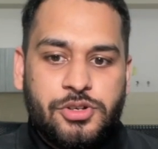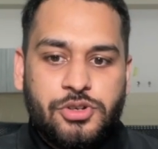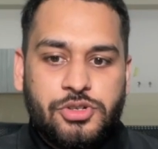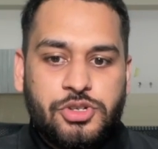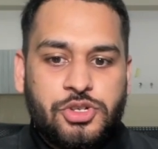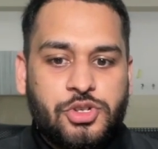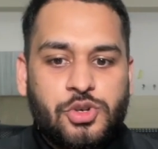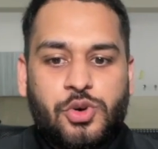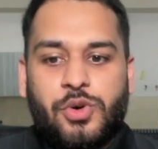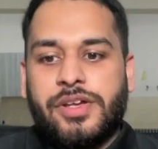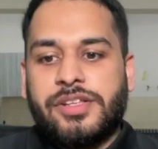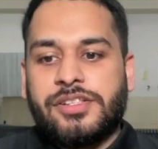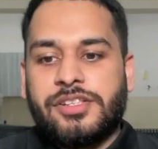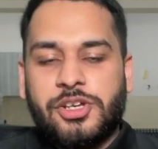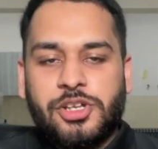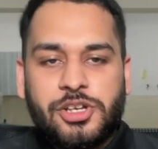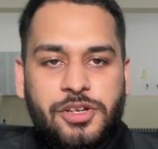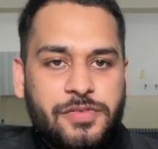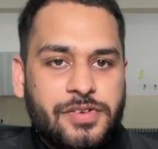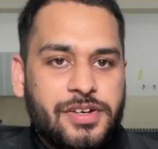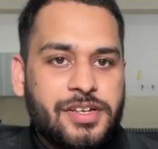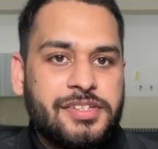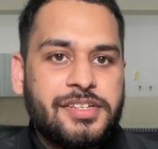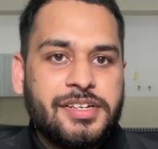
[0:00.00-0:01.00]
Showing the
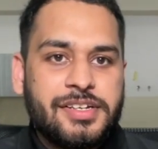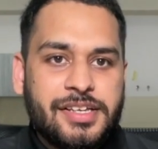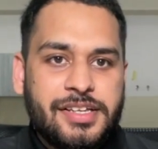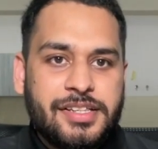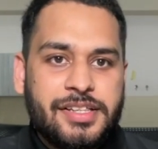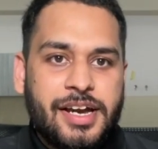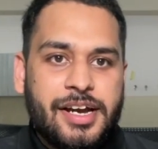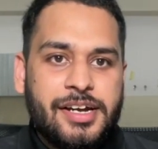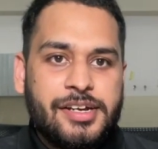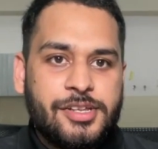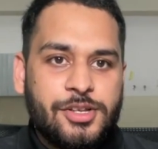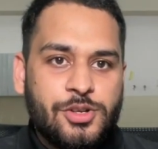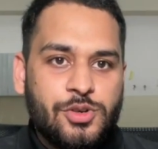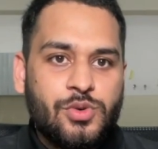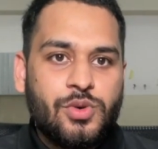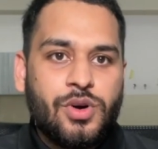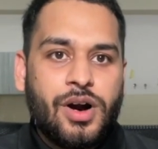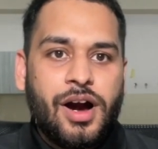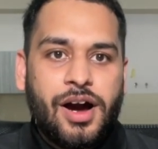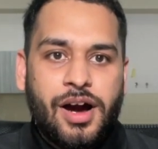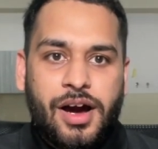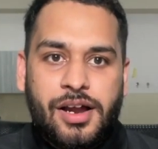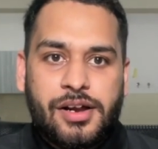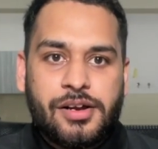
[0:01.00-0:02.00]
university that you
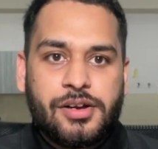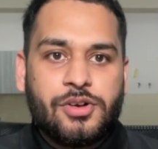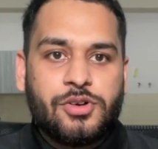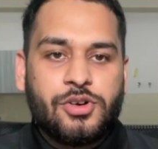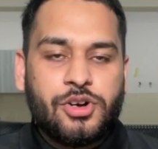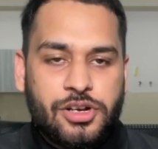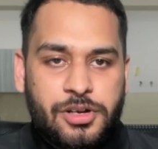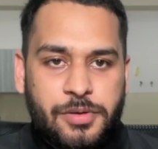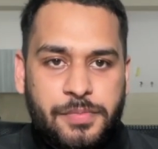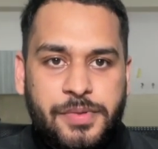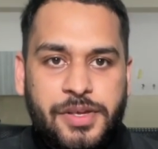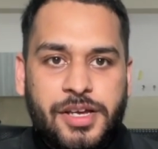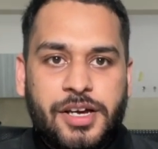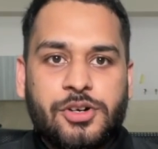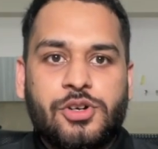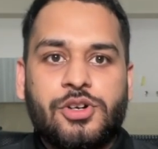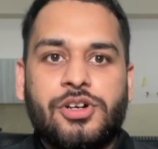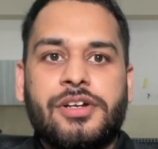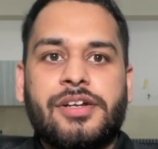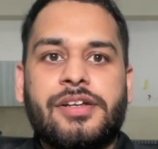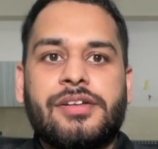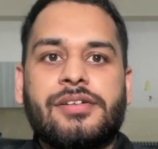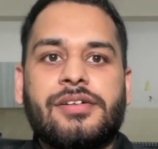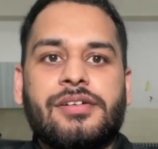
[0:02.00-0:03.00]
are gonna be a
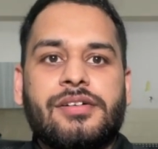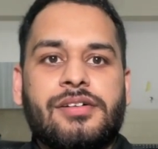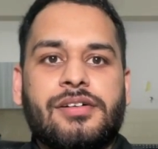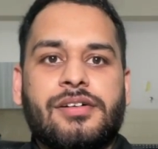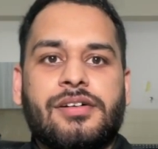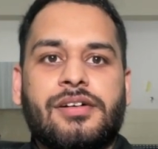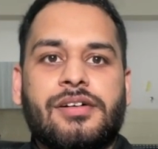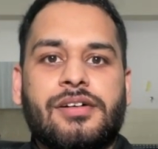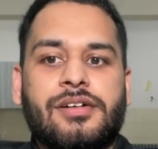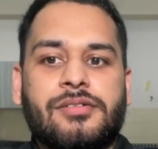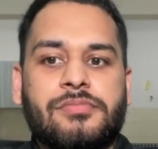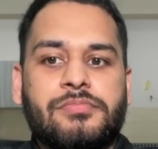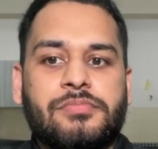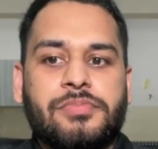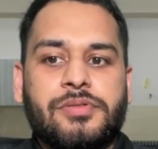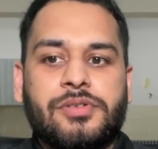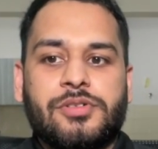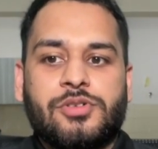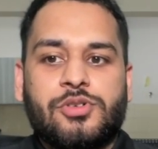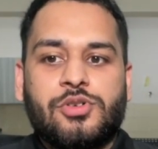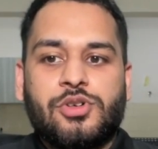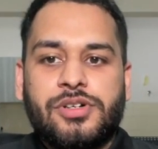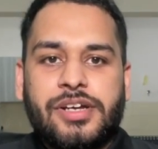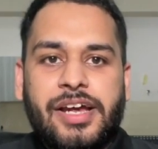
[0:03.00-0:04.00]
good
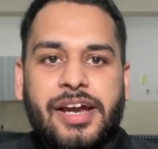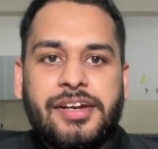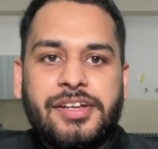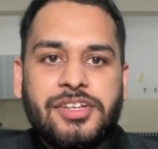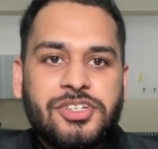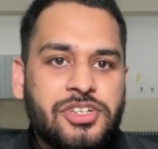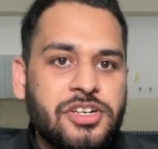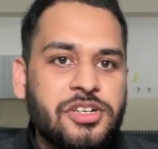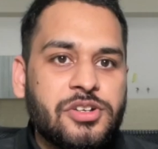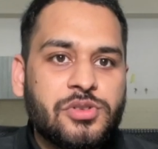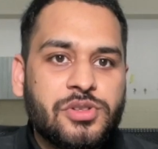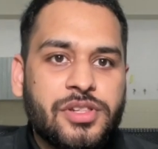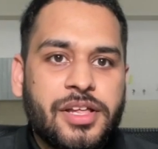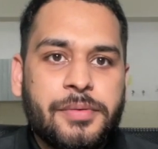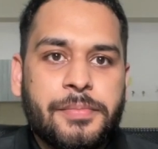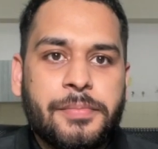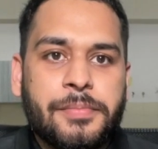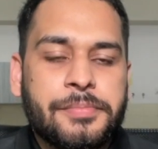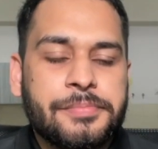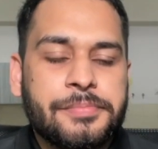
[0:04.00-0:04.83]
addition to them.